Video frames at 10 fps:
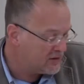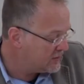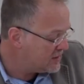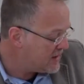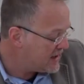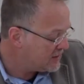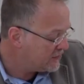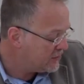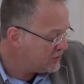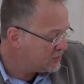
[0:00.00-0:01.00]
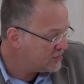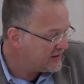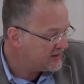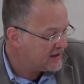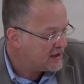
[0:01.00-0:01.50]
into the microphone you
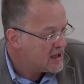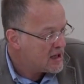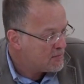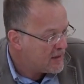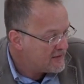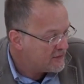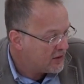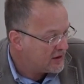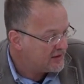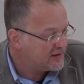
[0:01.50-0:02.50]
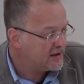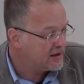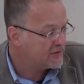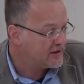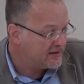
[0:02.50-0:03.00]
will see my voice
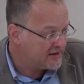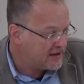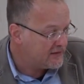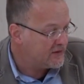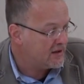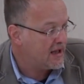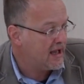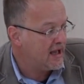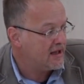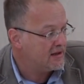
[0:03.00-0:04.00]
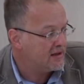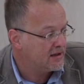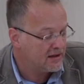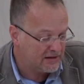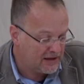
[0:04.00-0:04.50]
received and
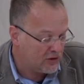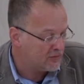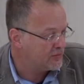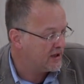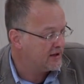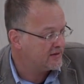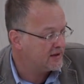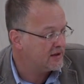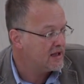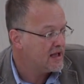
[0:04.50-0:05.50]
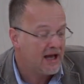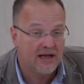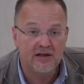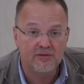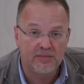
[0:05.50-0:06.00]
uh, decompressed
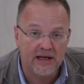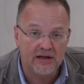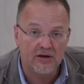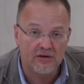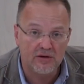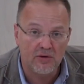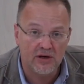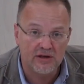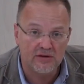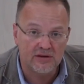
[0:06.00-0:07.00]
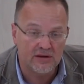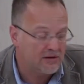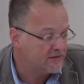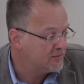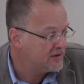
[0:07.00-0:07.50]
and displayed on the monitor
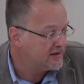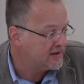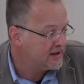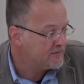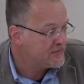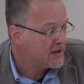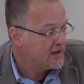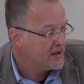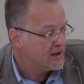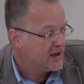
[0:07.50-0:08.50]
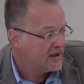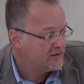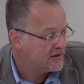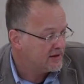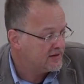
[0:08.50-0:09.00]
of the PC
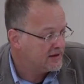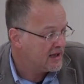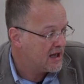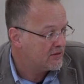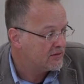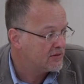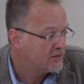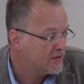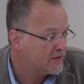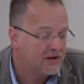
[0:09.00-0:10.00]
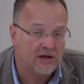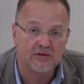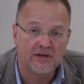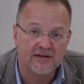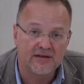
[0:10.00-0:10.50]
as you can see now through the
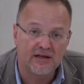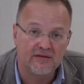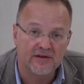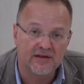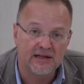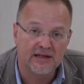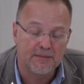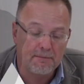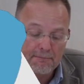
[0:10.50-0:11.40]
Audacity facility.